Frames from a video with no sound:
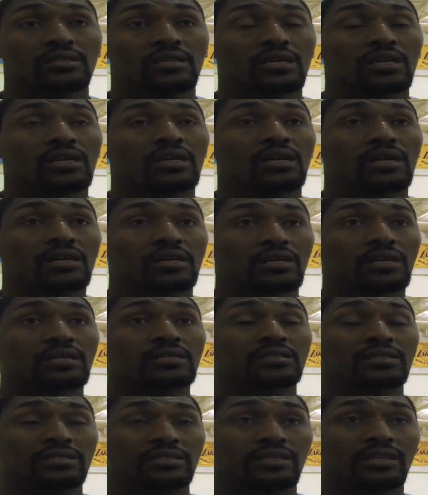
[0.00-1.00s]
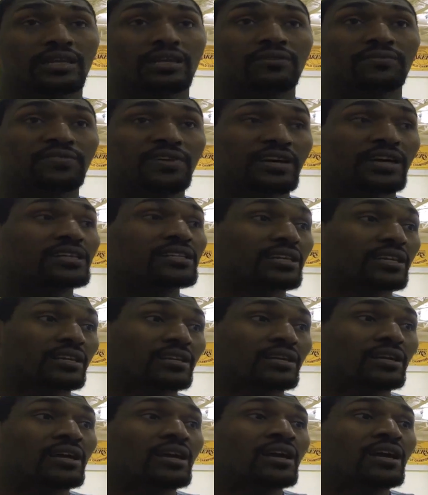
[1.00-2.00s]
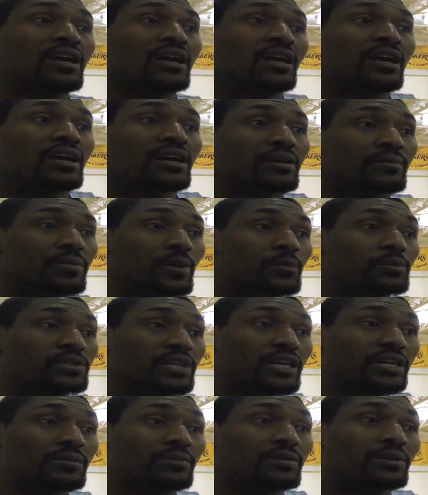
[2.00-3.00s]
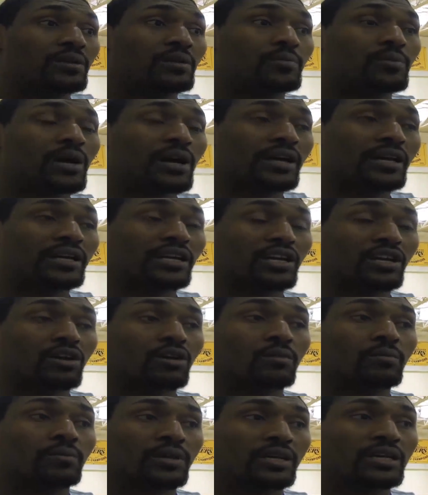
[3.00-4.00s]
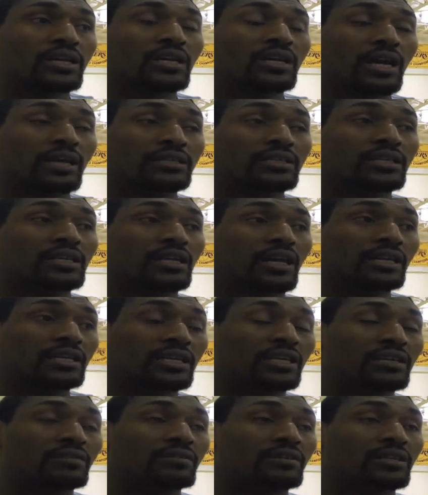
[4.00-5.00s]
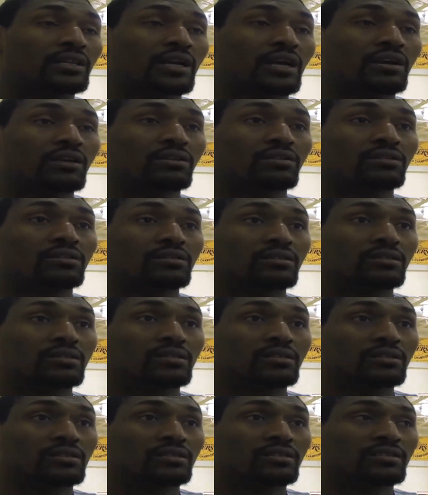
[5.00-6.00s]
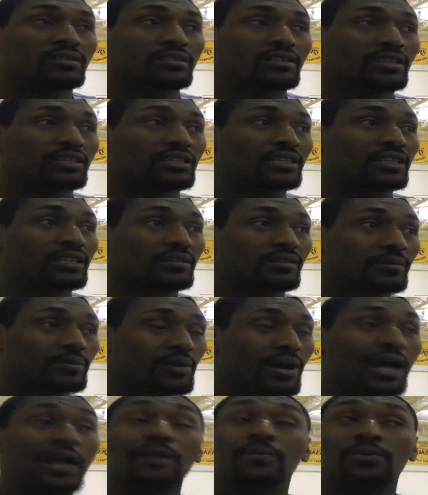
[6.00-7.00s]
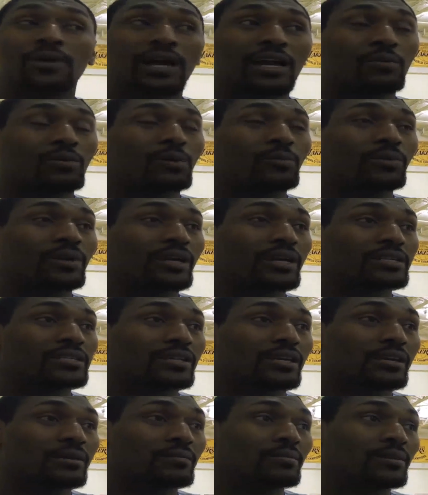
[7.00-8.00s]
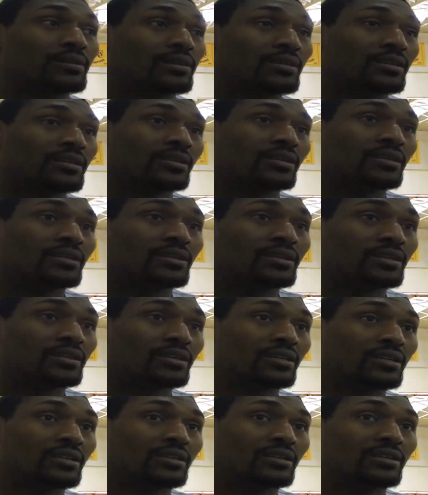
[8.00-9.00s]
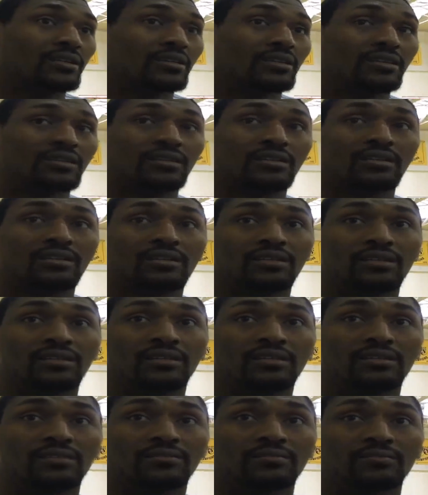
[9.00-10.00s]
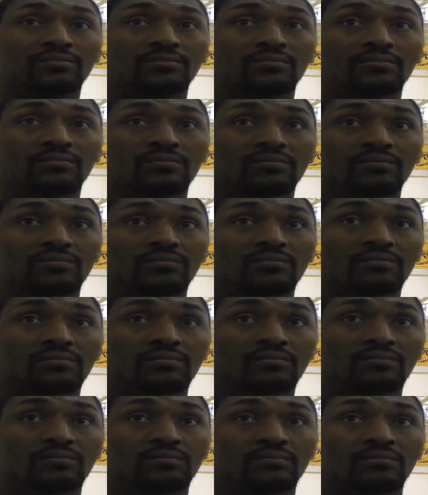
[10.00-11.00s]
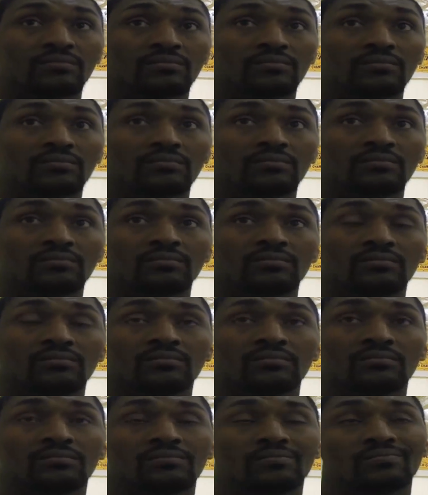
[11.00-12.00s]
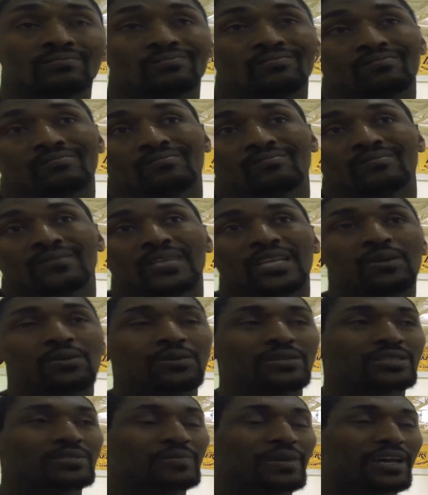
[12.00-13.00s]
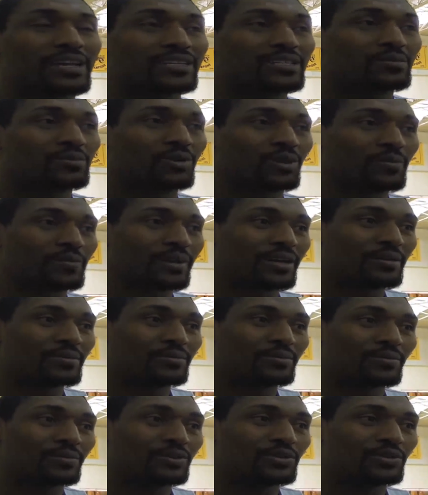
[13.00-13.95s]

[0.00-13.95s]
Yeah, and it's, it's a late effect. people say he, he, probably didn't get hurt, but he, he, I think I think he really got hurt. I think he probably he probably won't play next game. Seems like you had fun uh, chilling with him a little bit on the court. It was just basketball, man.